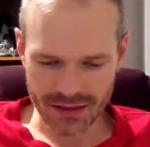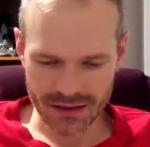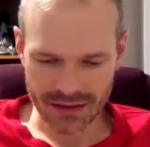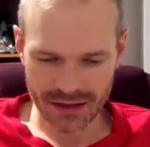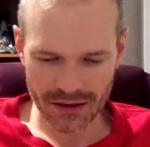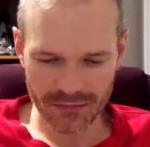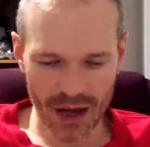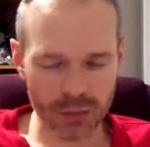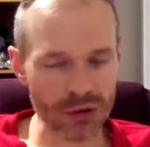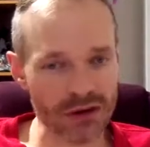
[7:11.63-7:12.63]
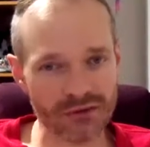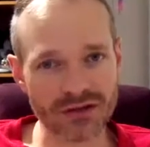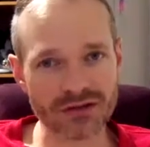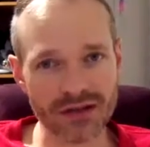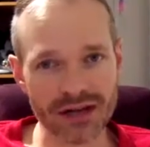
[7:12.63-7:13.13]
My
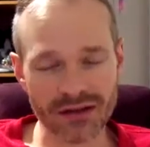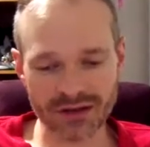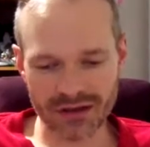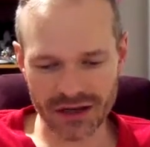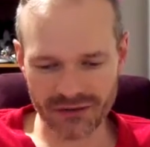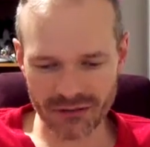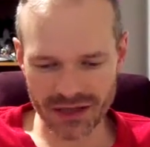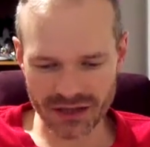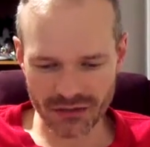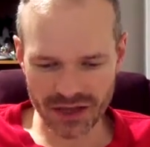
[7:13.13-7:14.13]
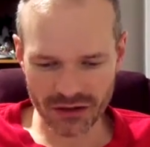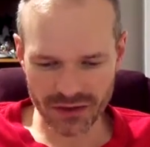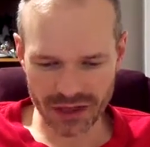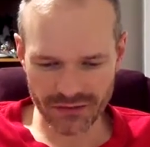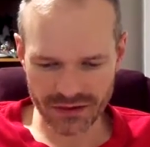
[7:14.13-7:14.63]
preference on how they drive. Everybody's going to be a little
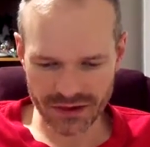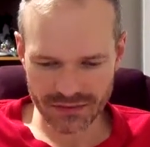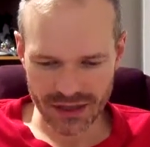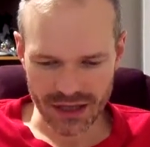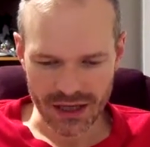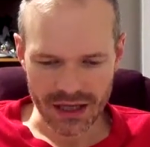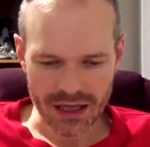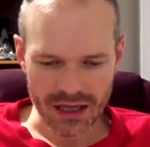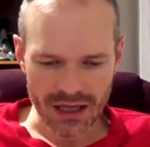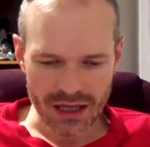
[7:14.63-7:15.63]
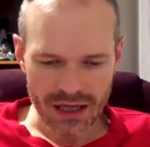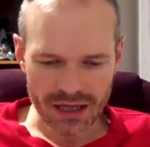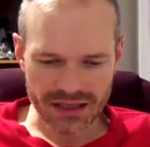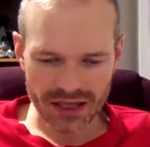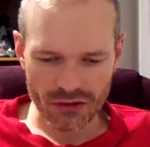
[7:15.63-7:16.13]
bit different.
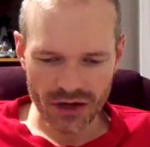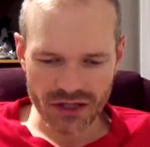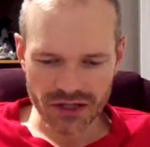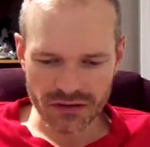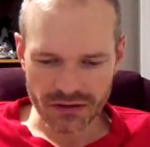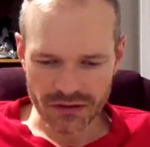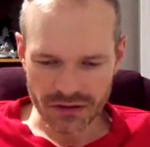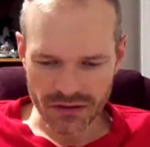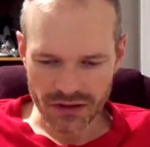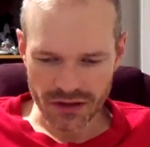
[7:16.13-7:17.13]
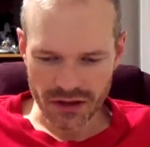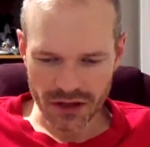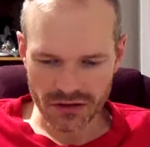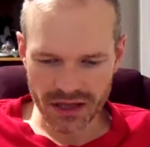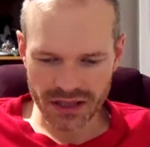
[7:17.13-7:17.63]
Acceleration,
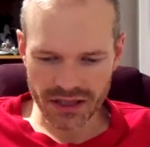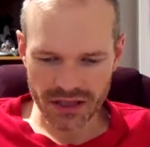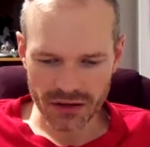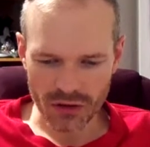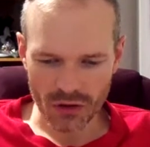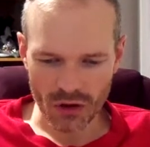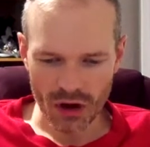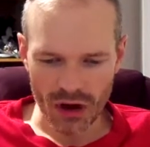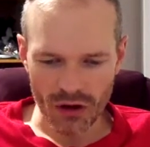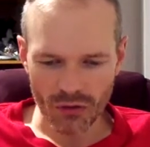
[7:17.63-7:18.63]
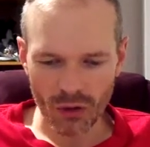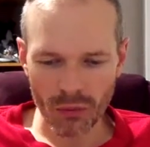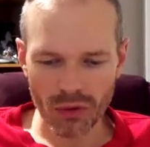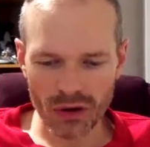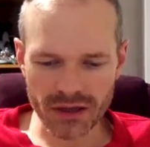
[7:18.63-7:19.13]
you get 1
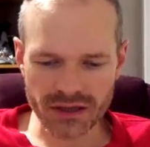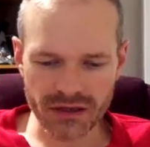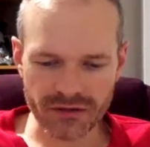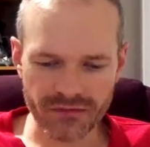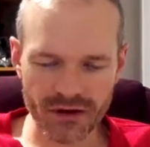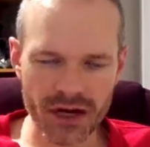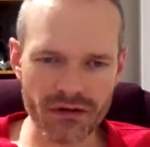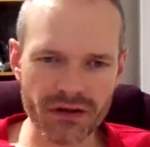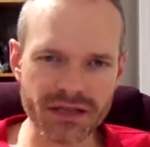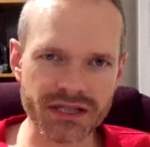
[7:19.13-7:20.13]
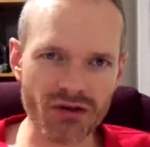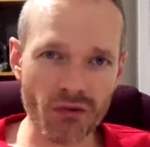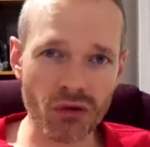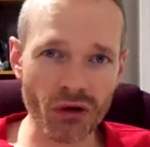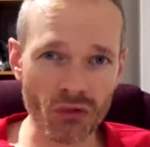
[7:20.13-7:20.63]
point for every
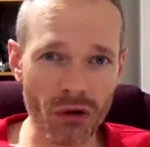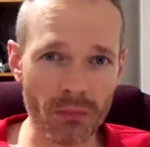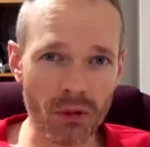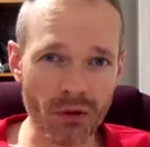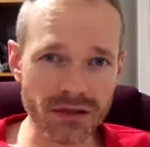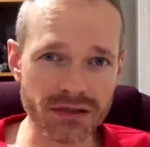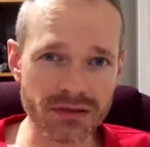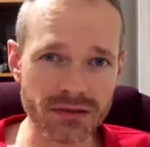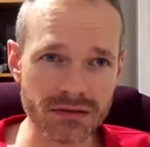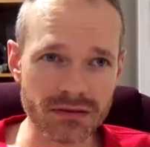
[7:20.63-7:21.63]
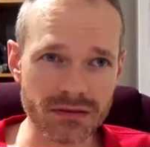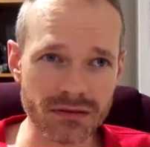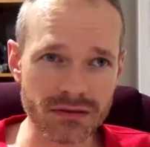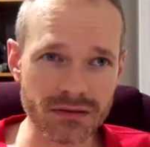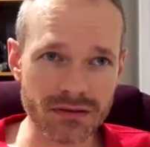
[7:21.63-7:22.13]
0.1 points
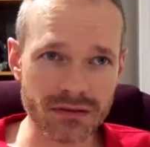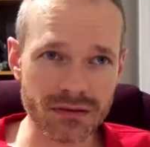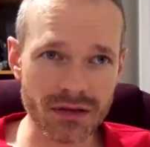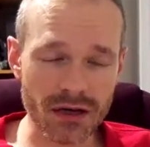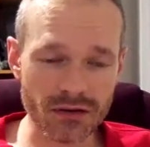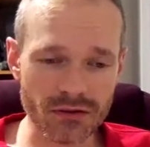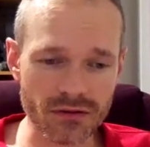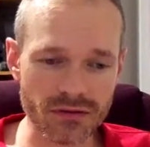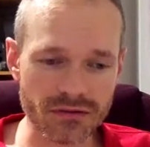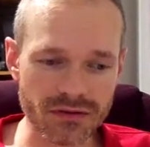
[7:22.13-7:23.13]
under.